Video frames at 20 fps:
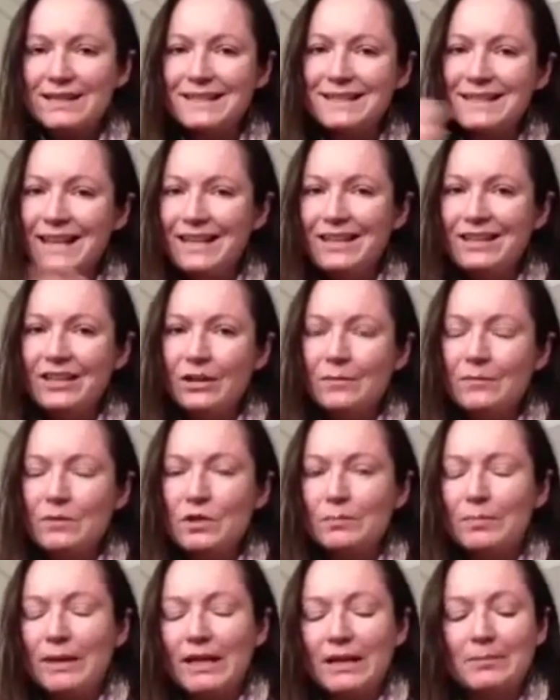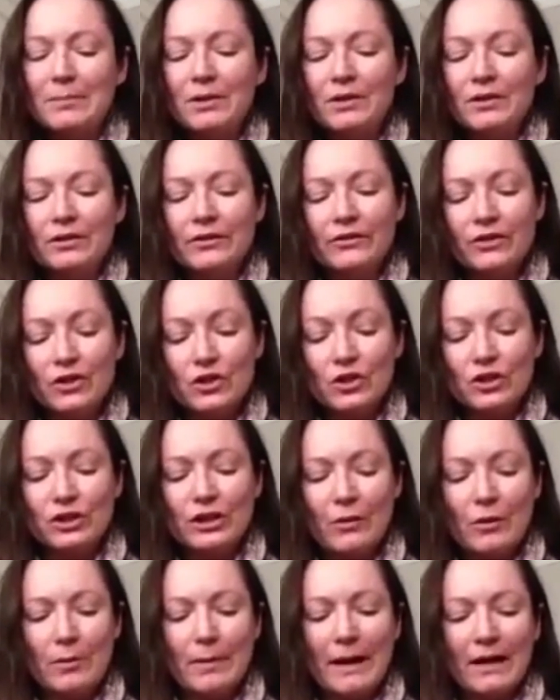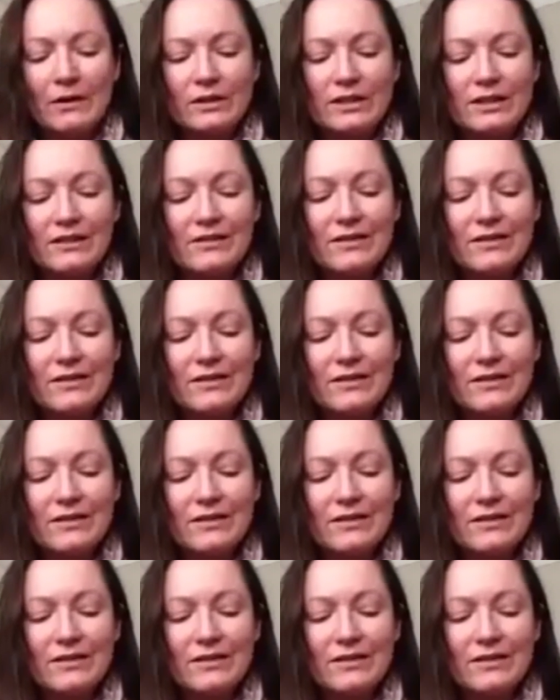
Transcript: send them to people that should know about it.